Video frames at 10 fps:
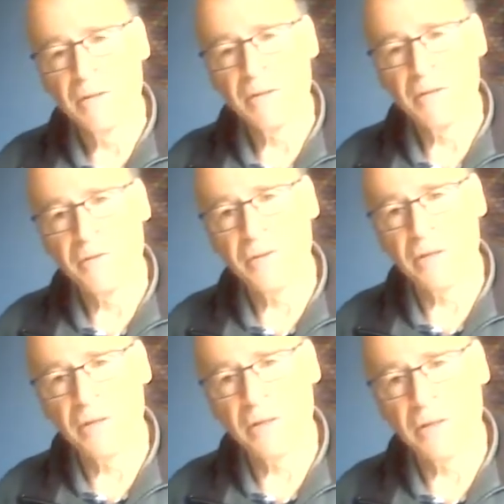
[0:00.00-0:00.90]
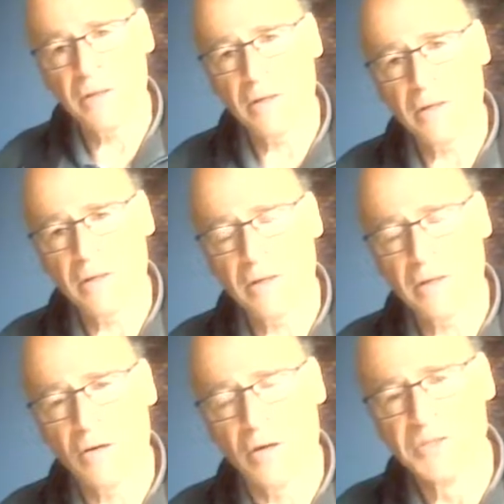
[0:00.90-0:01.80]
the
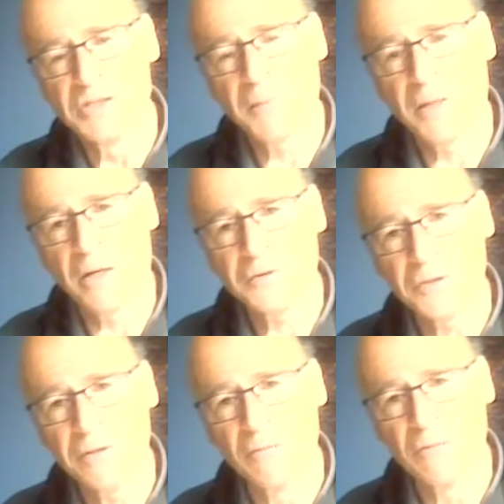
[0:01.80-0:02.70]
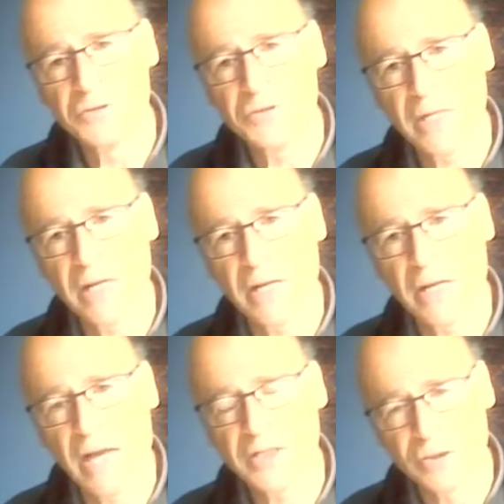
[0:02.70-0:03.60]
Communist Party was
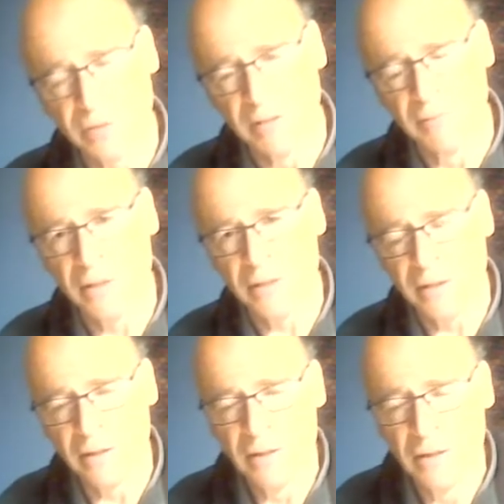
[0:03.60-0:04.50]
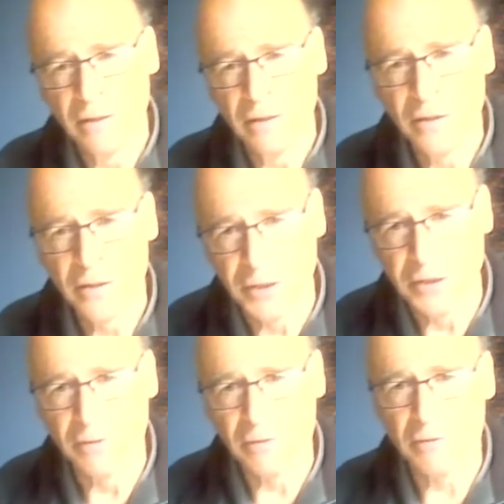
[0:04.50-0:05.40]
extremely
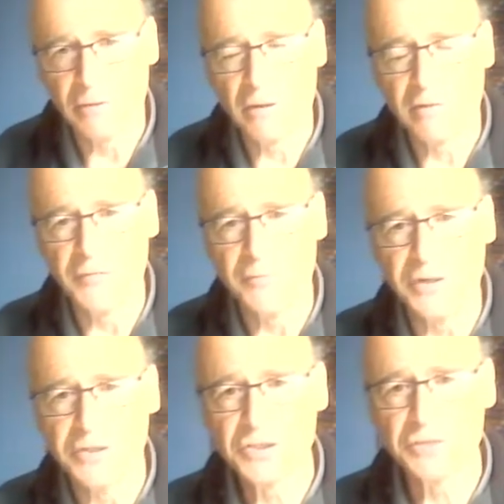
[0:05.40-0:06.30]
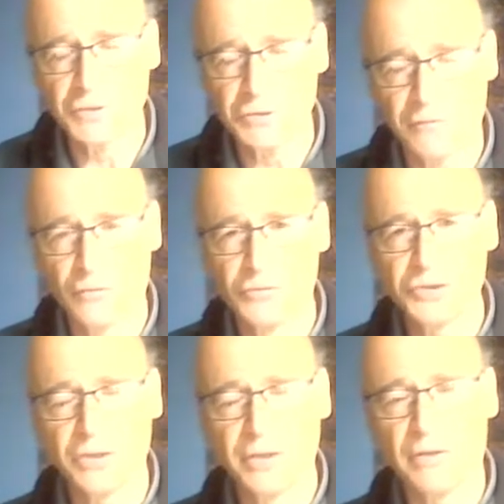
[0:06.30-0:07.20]
critical of the British, which of
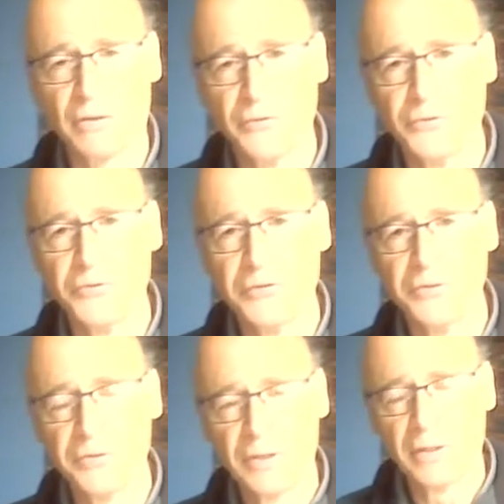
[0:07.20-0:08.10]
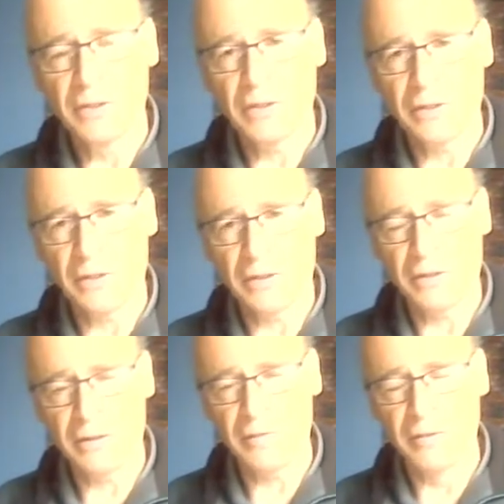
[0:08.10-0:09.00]
course included
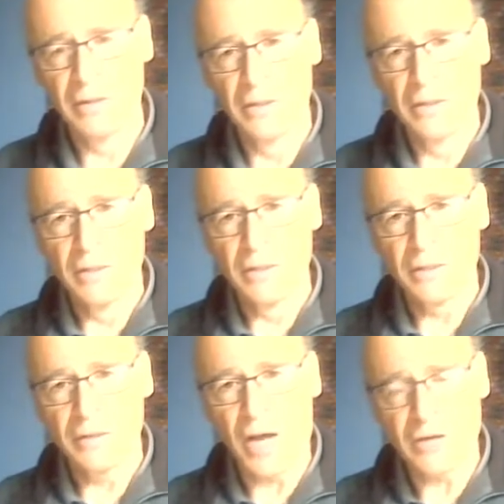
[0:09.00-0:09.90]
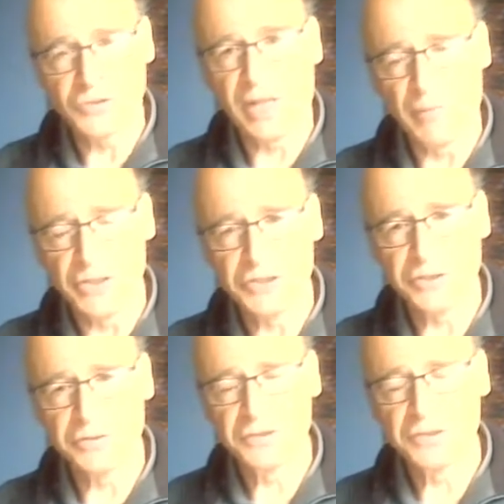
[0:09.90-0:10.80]
house
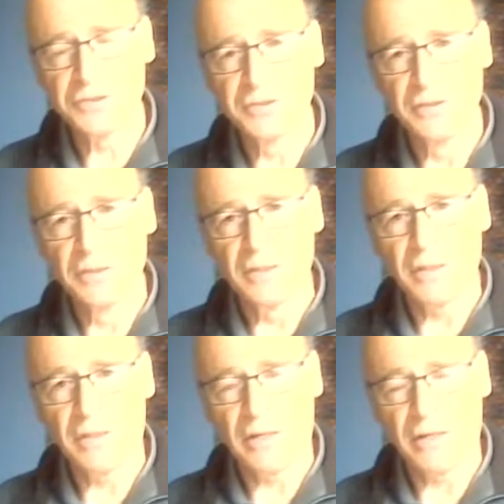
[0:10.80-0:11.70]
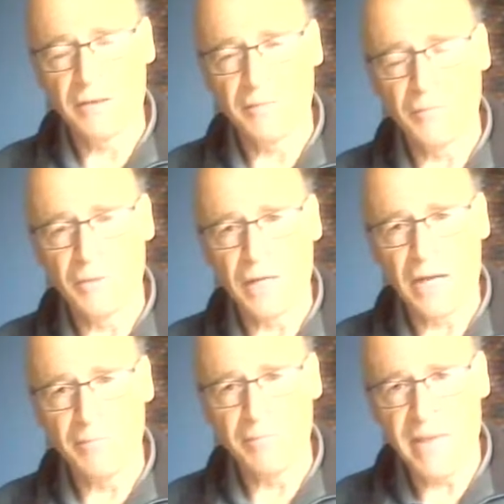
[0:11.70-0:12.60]
demolitions,
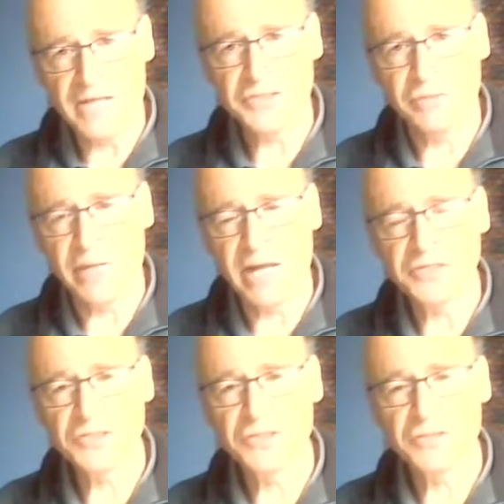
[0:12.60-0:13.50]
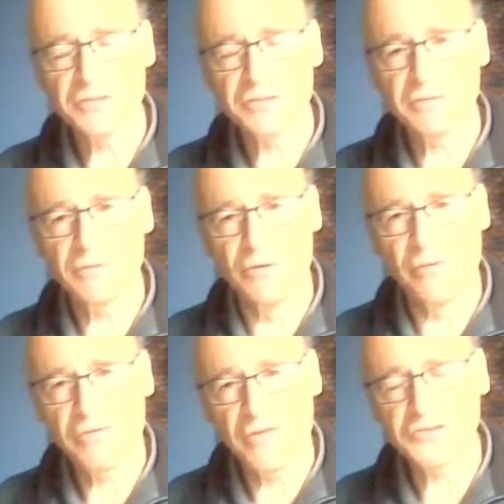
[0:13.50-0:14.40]
mass arrests, over
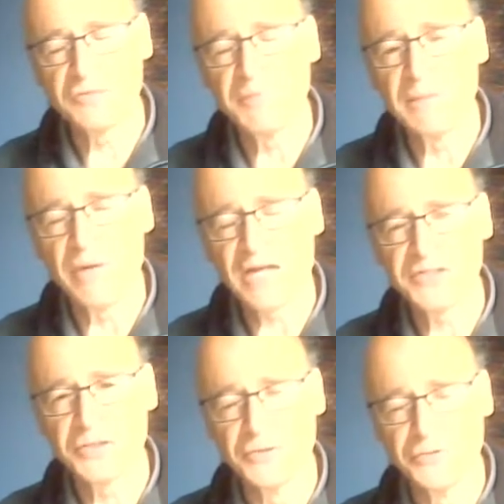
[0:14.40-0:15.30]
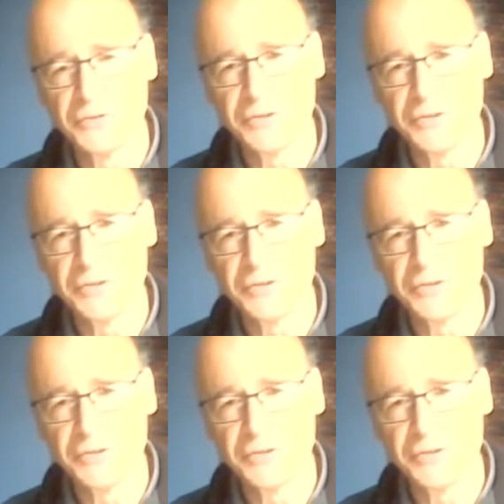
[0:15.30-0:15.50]
1,000 people executed.